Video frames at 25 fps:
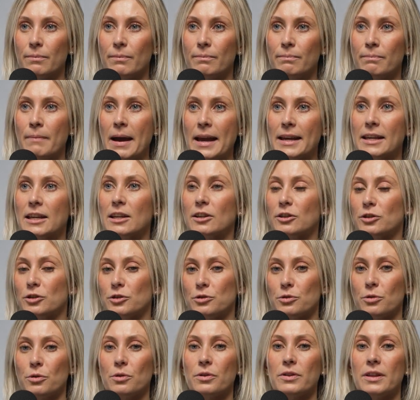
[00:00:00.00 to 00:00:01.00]
Making
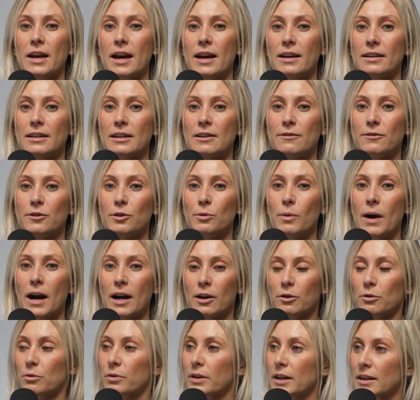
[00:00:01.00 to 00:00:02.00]
sure that if you are
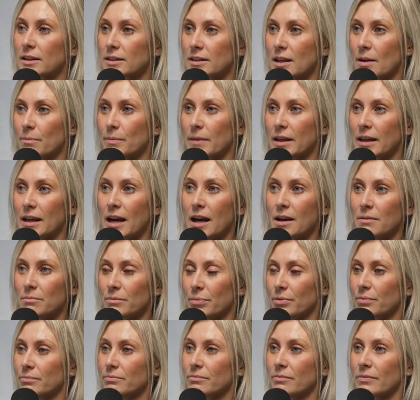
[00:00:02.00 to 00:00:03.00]
cooking something
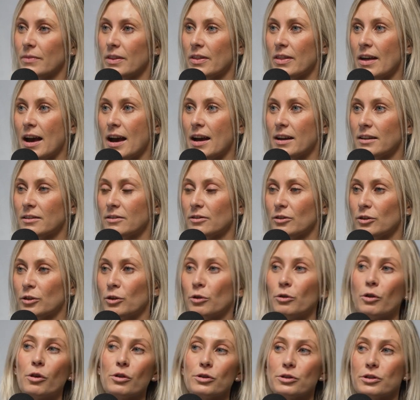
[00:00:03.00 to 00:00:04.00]
up that
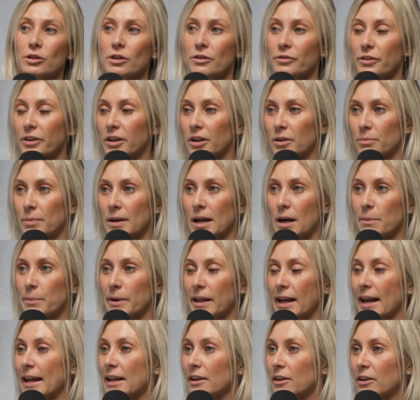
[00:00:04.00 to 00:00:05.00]
you're not sure if you're going to be able
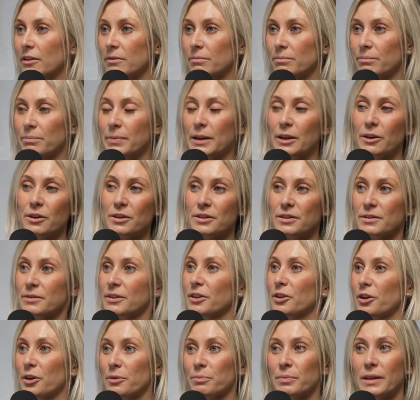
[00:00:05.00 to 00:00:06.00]
to eat it because,
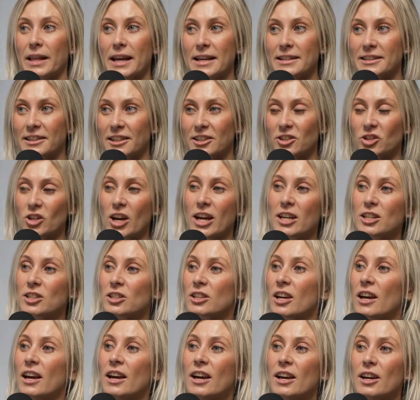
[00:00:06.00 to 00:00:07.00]
plans can
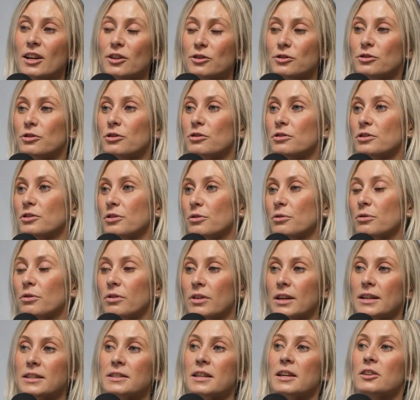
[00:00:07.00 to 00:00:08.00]
change, choose to cook
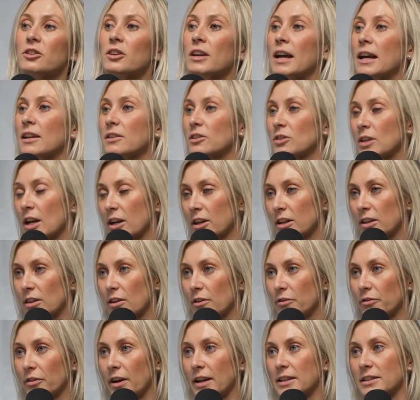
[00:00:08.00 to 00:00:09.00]
things that you can chuck in the
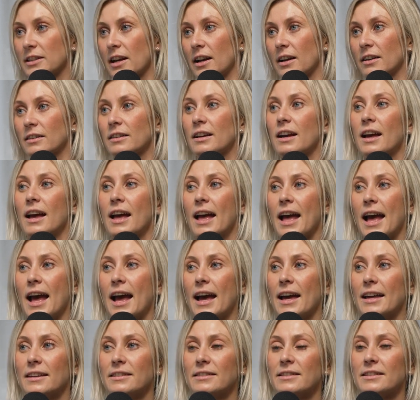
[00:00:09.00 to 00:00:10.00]
freezer
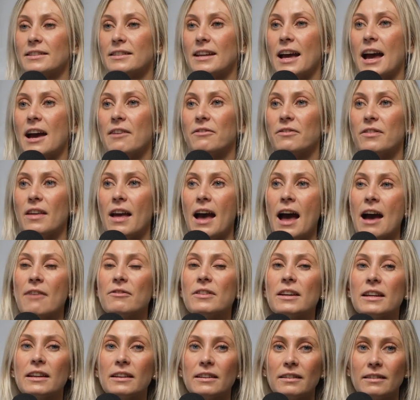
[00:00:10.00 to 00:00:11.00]
and
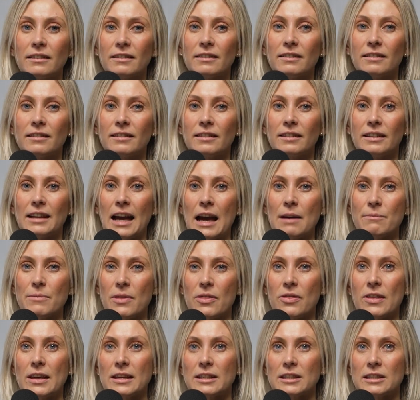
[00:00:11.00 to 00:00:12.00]
having
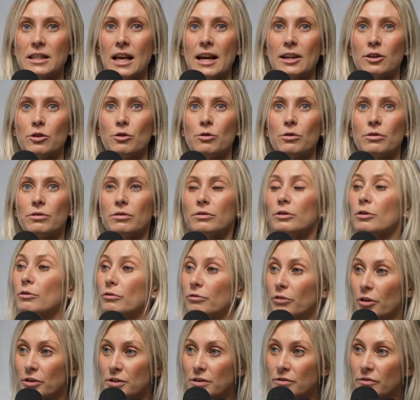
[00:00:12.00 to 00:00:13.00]
things like your
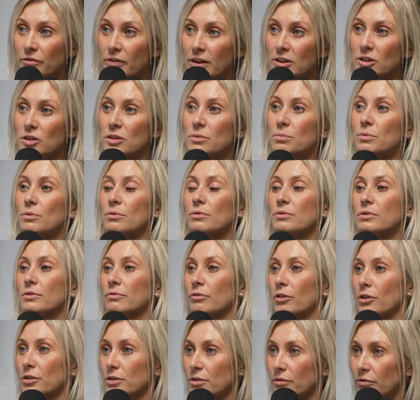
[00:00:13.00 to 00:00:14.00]
frozen vegetables,
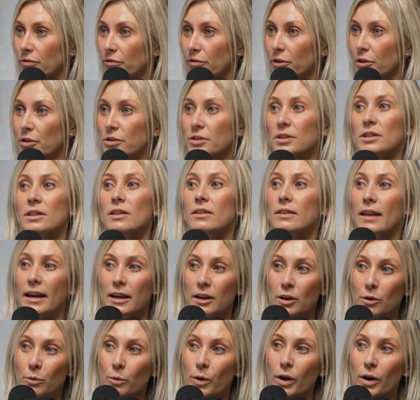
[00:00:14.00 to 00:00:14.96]
frozen fruits, they can